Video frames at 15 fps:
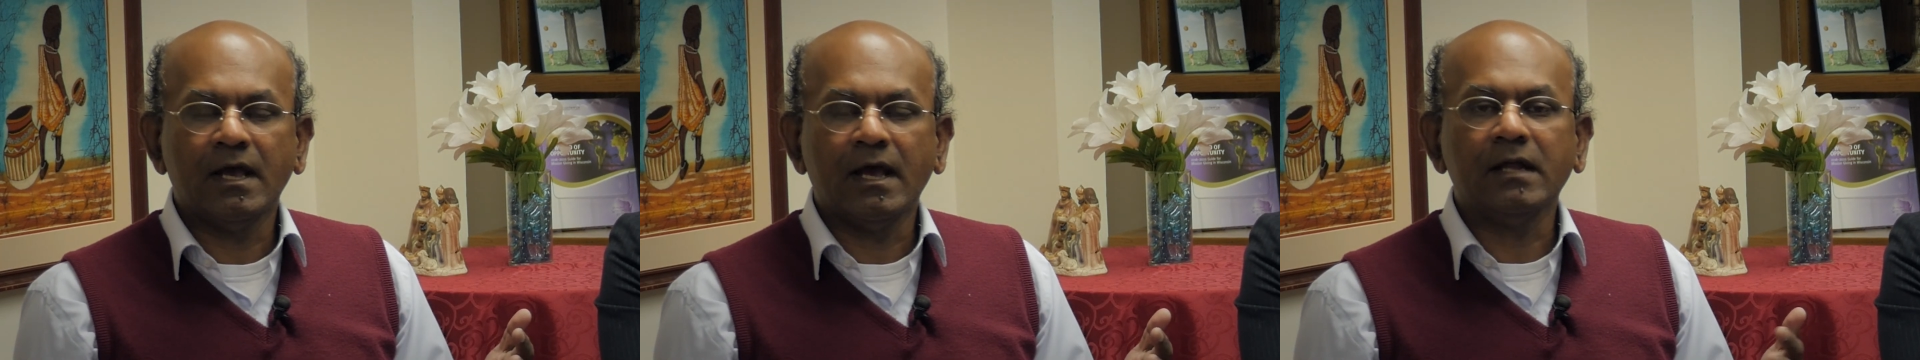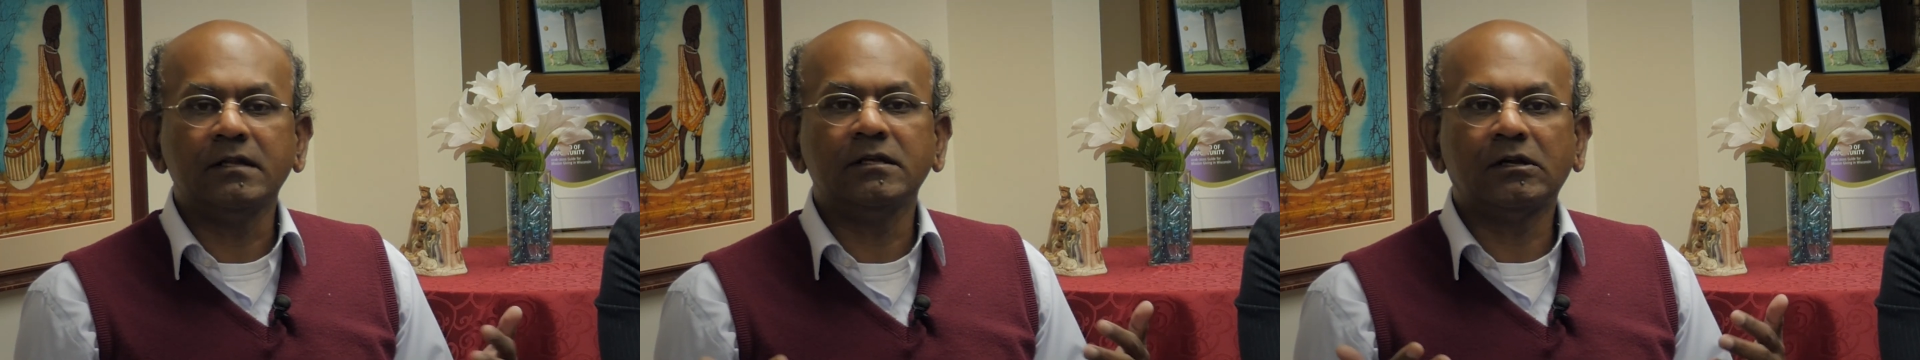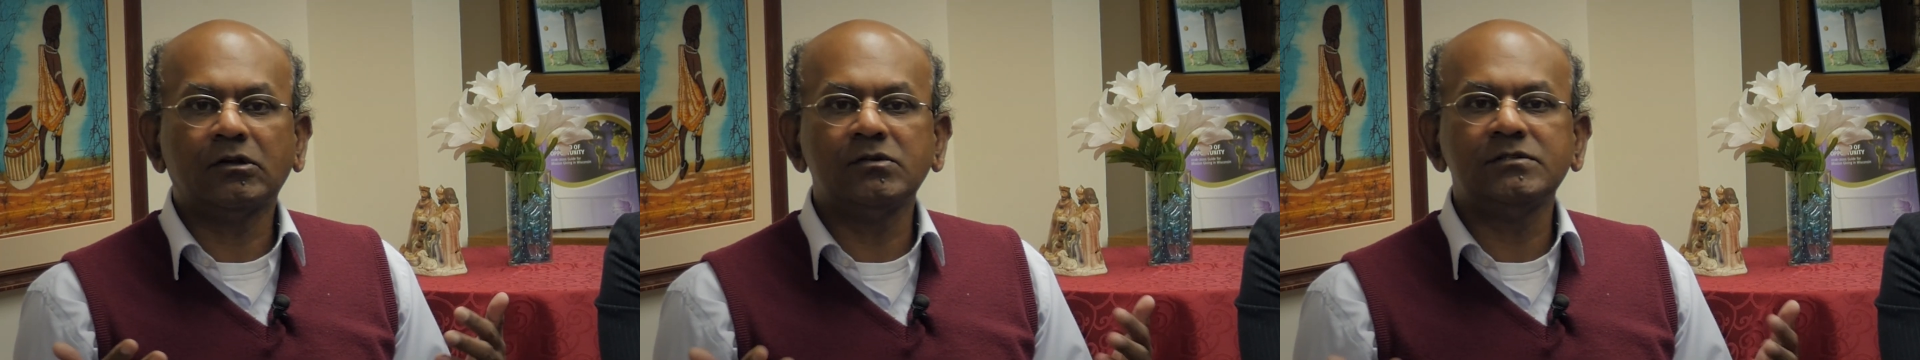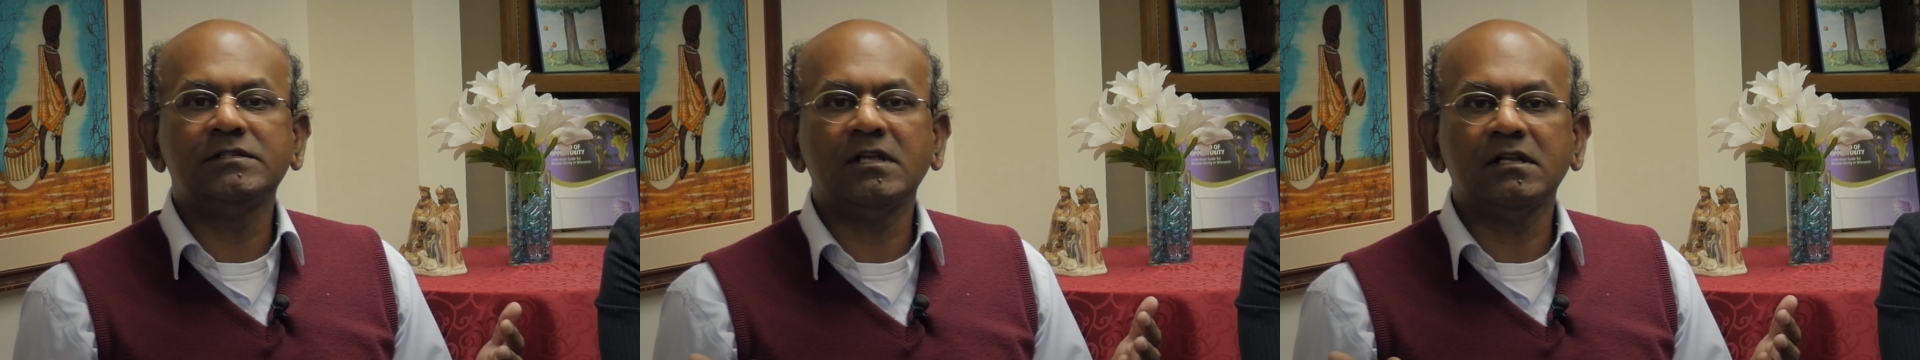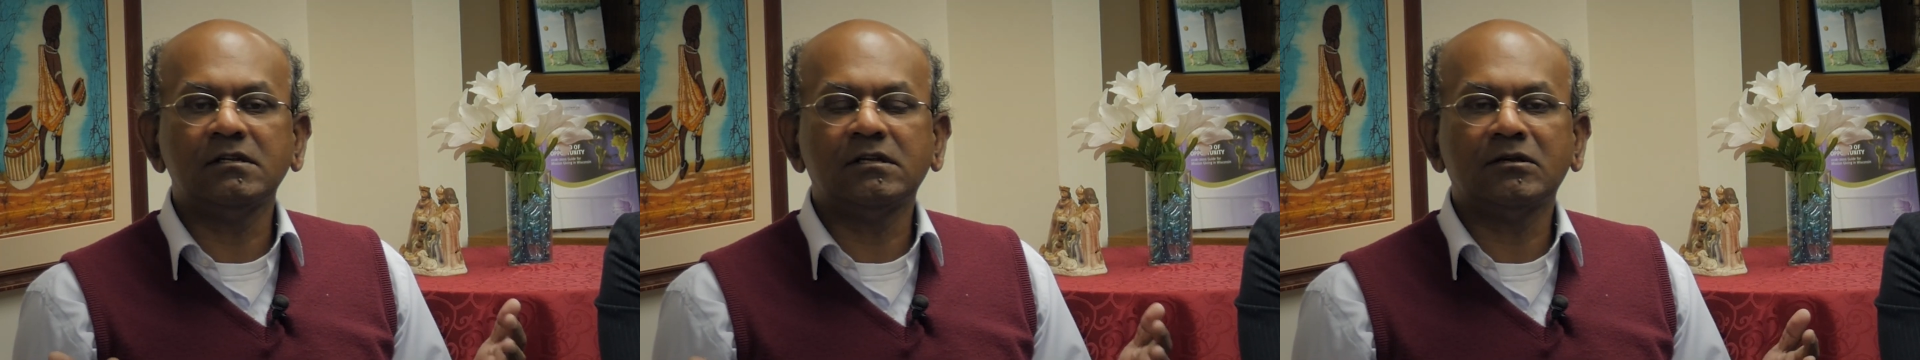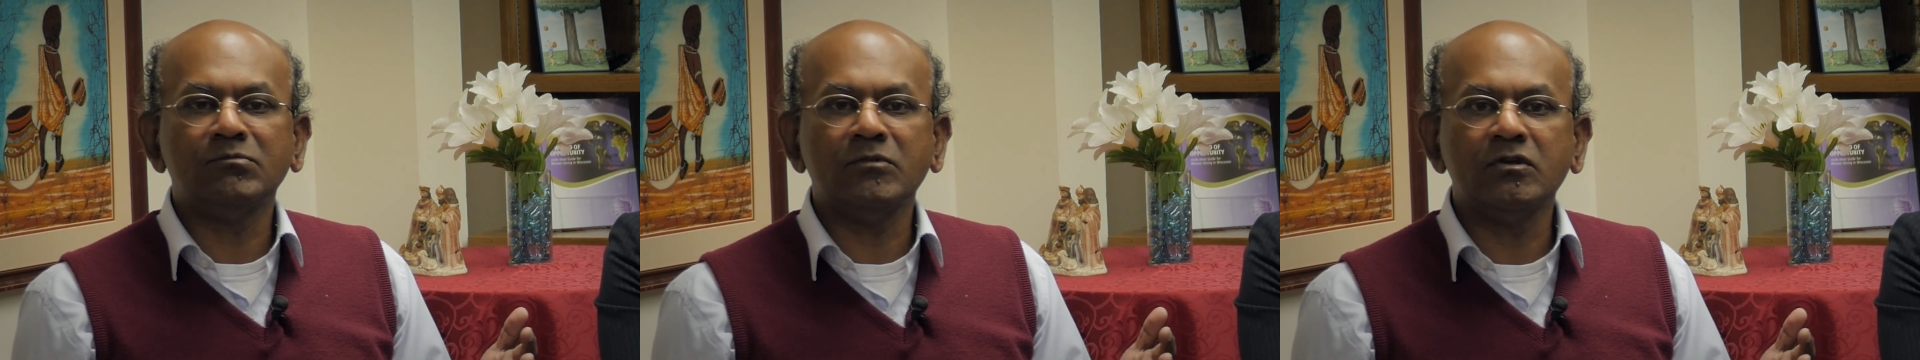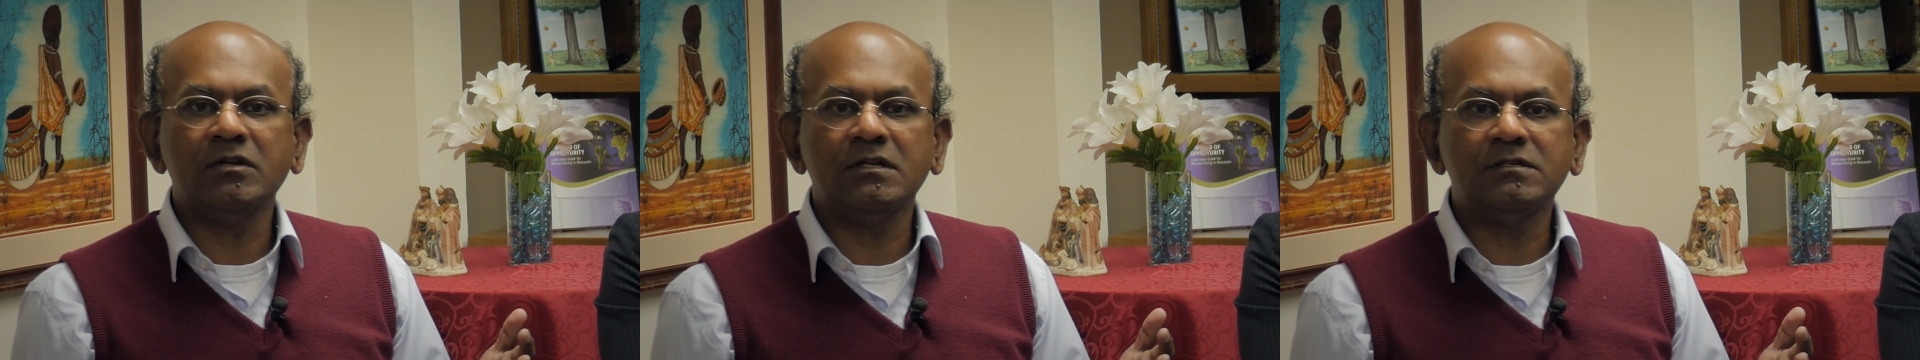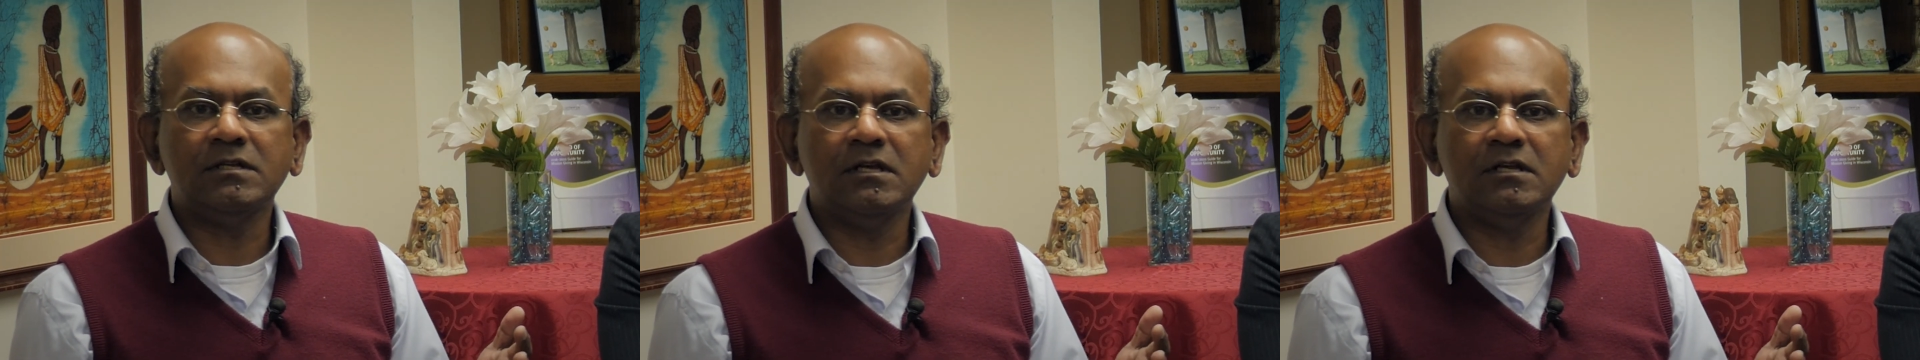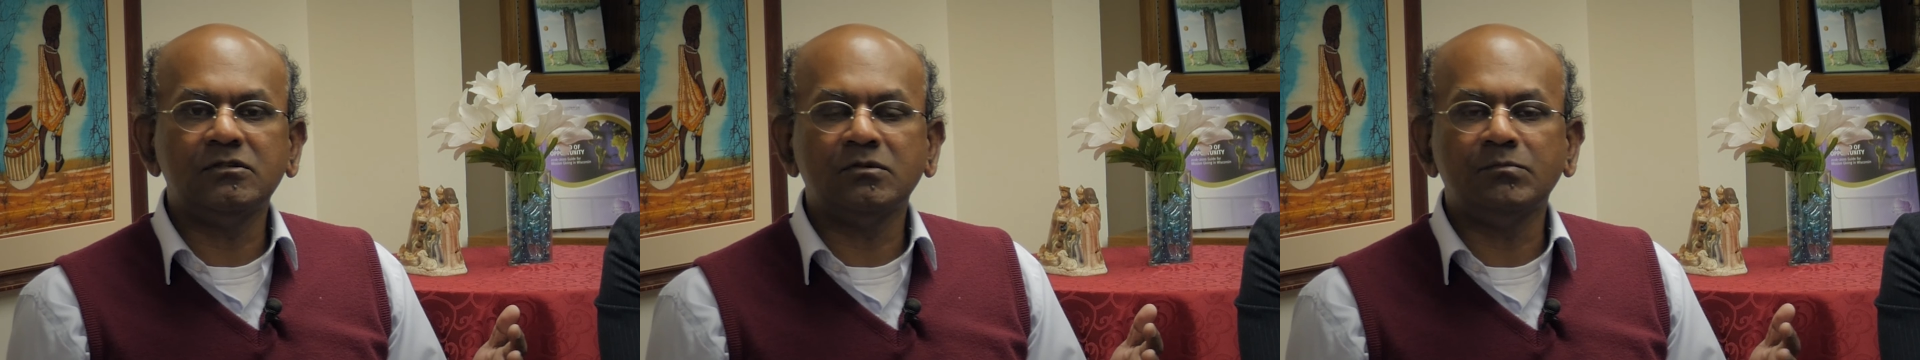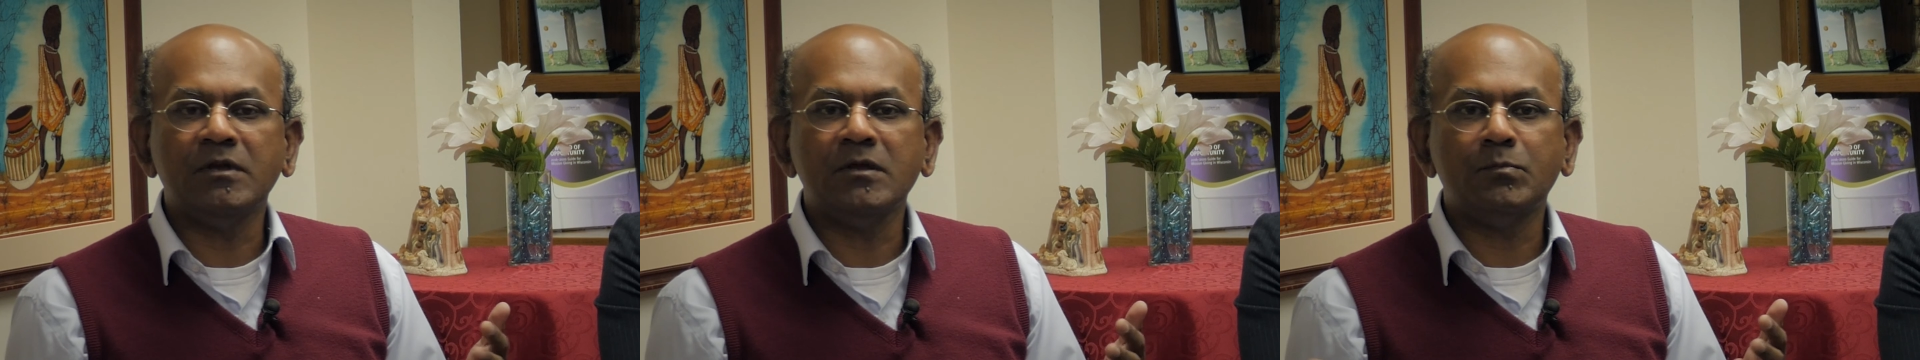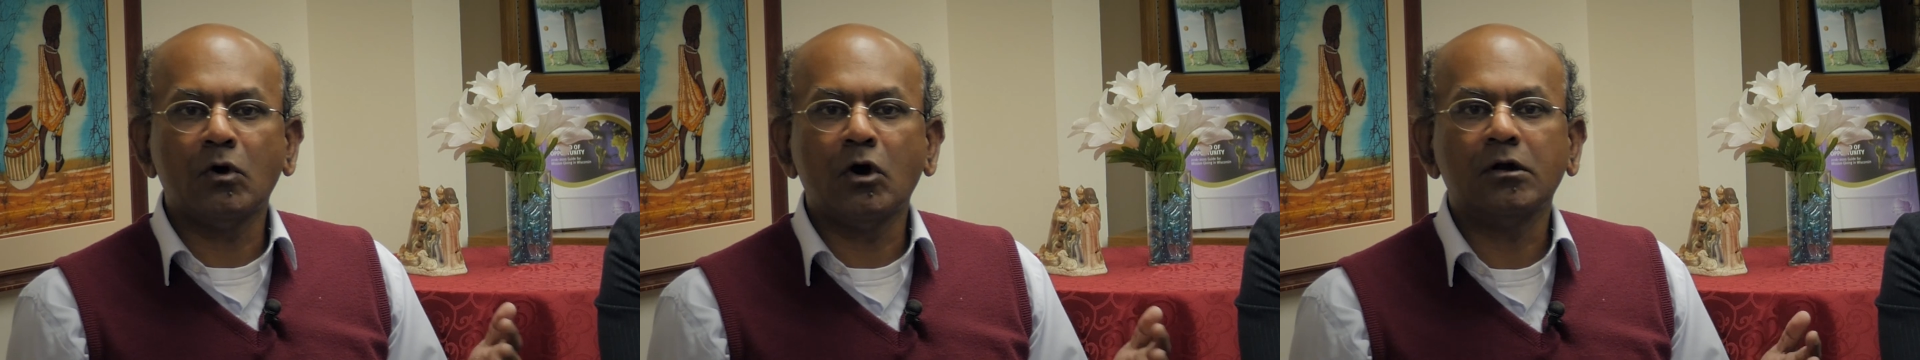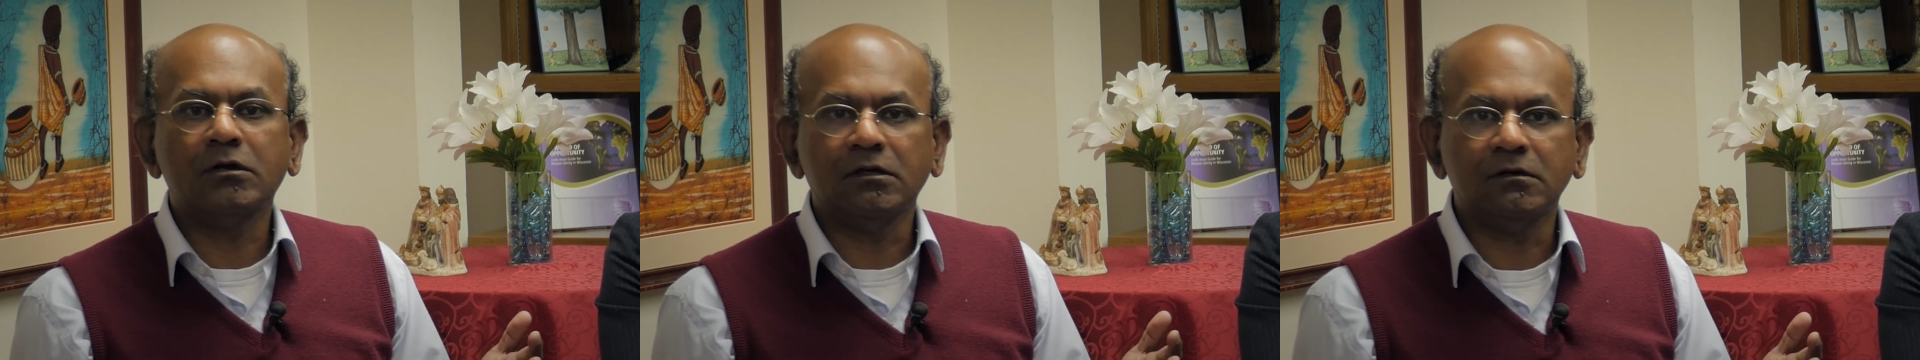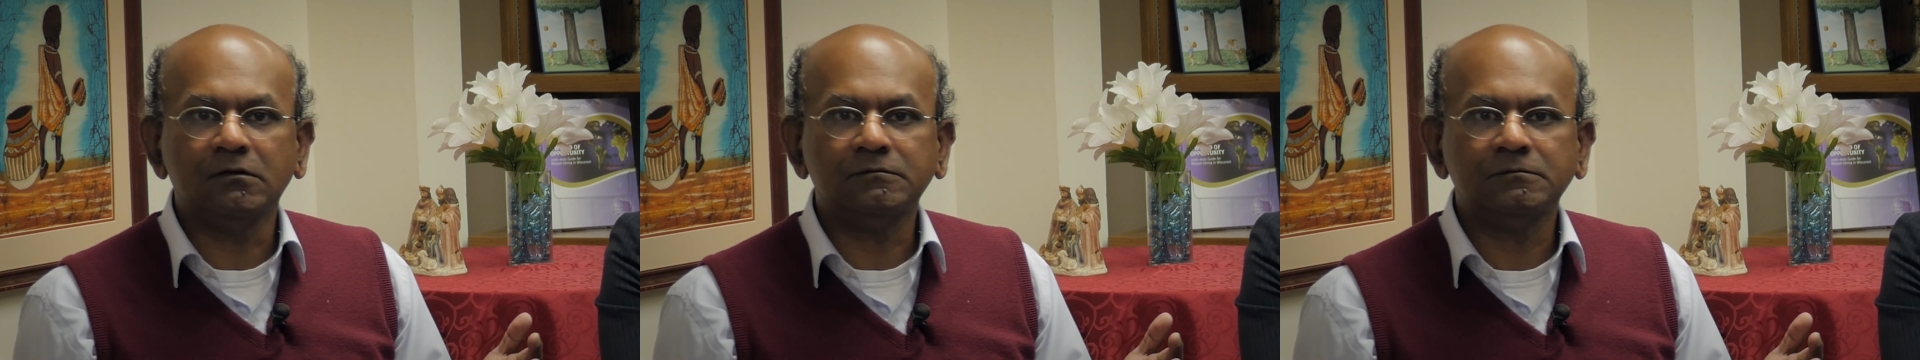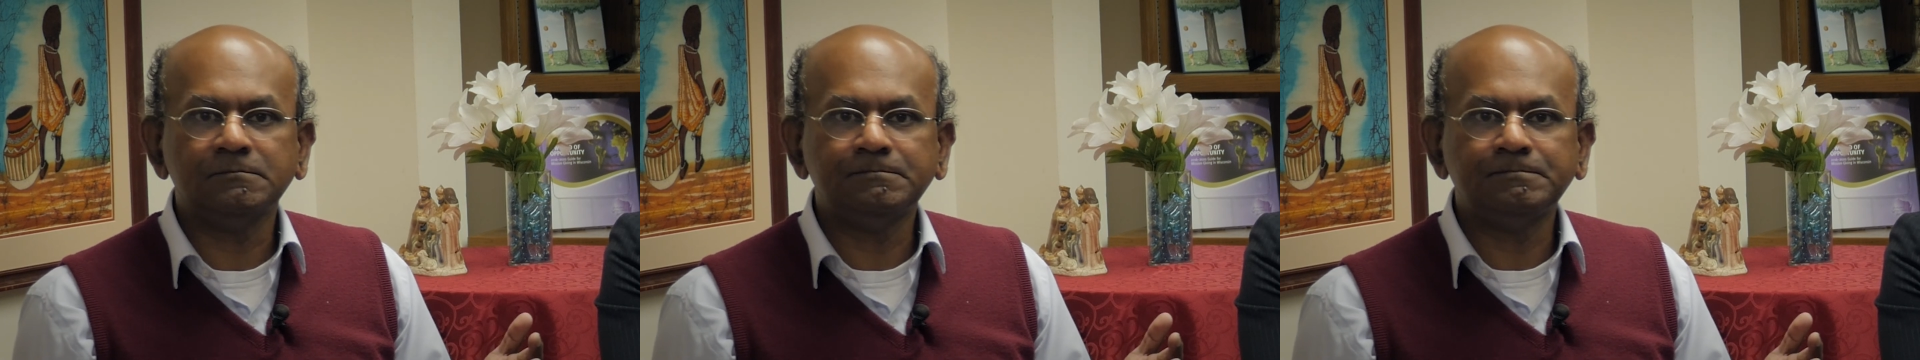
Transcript: and the Christian community to be part of.